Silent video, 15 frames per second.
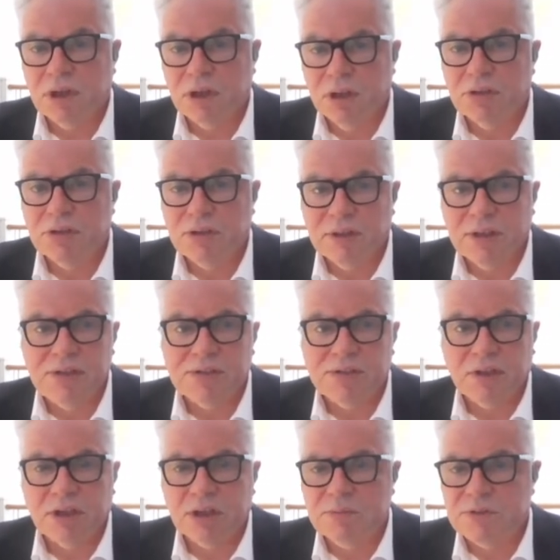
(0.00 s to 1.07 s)
under these
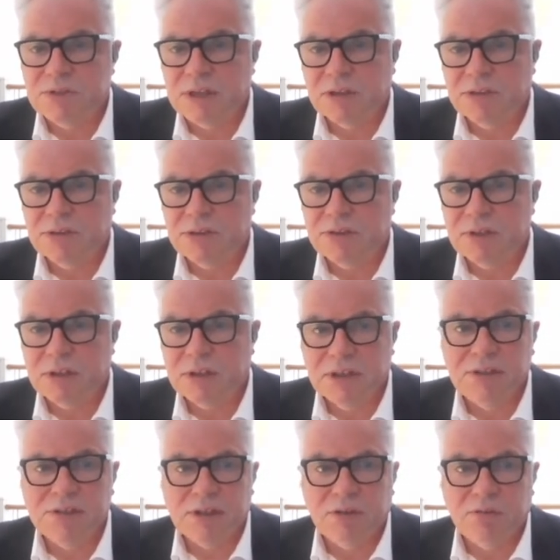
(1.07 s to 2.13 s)
circumstances, at
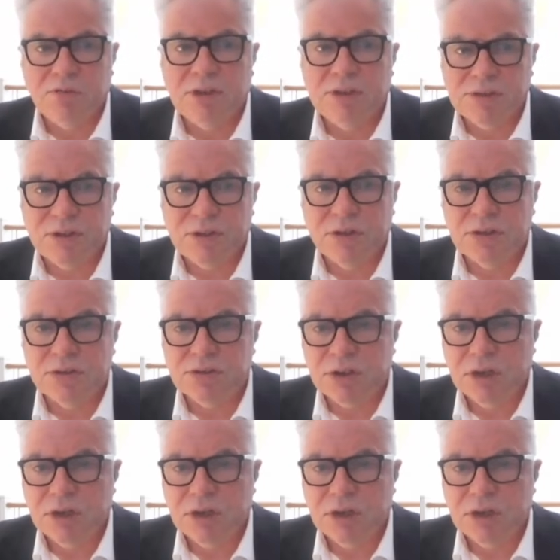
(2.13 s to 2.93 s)
least in research,